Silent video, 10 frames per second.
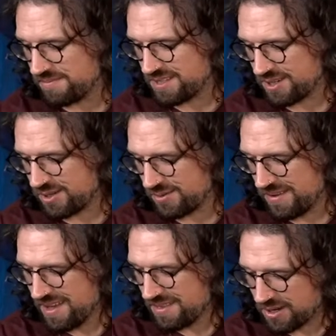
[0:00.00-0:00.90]
So
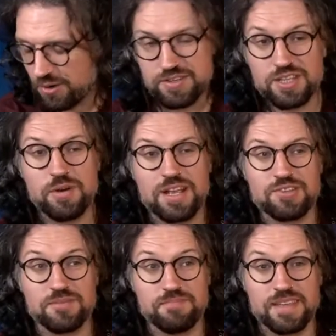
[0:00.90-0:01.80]
the course in
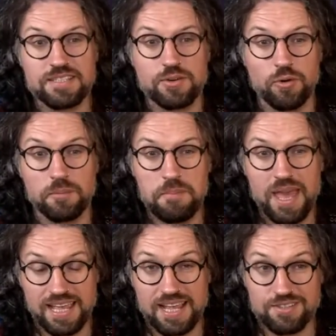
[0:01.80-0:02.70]
question is called
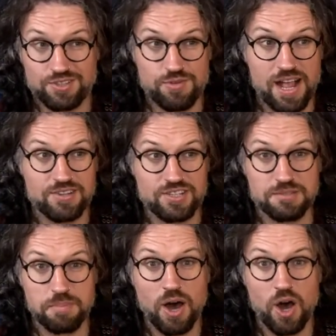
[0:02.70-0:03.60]
Picking
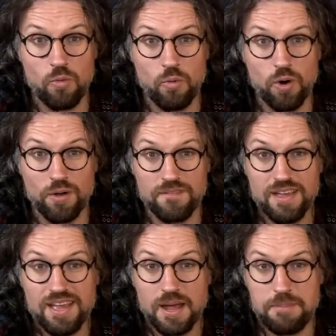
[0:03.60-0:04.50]
Strategies Part One.
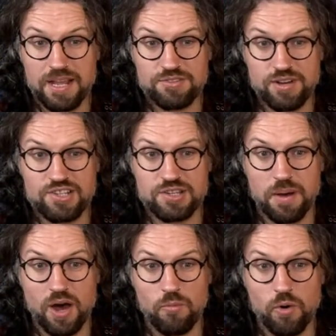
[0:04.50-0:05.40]
And Picking Strategies
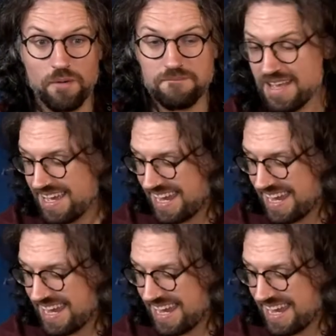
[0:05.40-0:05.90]
Part One